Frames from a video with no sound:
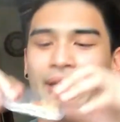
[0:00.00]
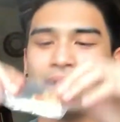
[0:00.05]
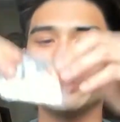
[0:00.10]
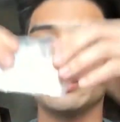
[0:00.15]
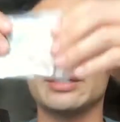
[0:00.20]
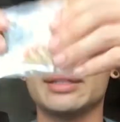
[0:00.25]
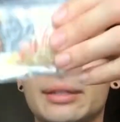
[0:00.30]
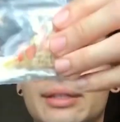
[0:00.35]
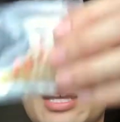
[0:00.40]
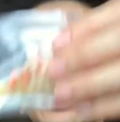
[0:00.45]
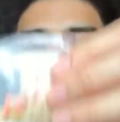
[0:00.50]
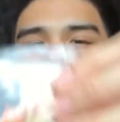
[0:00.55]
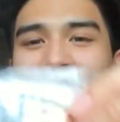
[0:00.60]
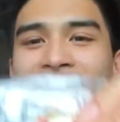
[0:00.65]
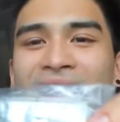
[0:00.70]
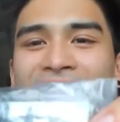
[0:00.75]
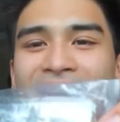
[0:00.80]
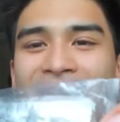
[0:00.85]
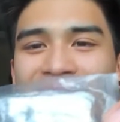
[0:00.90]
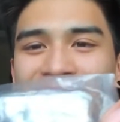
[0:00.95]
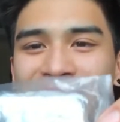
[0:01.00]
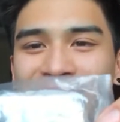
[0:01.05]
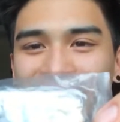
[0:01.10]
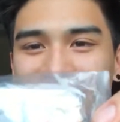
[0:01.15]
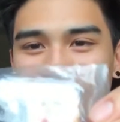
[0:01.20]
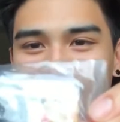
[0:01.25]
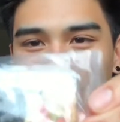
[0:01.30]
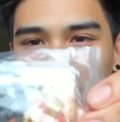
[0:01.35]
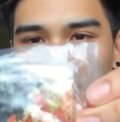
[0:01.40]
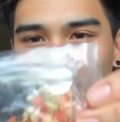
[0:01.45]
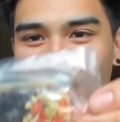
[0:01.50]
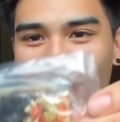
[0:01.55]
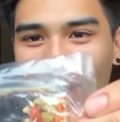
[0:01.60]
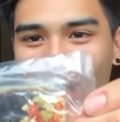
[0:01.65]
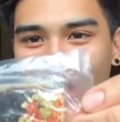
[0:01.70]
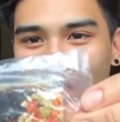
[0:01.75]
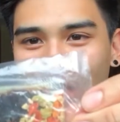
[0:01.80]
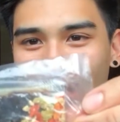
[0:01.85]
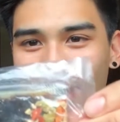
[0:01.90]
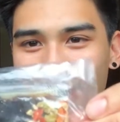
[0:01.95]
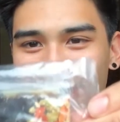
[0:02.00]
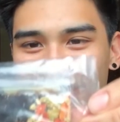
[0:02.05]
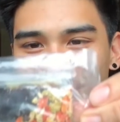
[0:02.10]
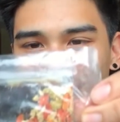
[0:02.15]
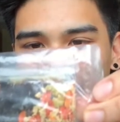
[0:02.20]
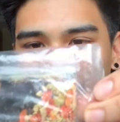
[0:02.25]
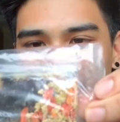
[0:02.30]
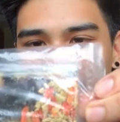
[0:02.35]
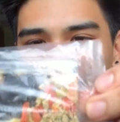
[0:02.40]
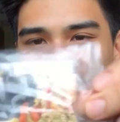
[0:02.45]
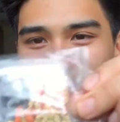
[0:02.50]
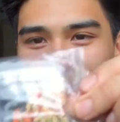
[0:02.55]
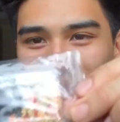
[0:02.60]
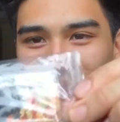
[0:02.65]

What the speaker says: by the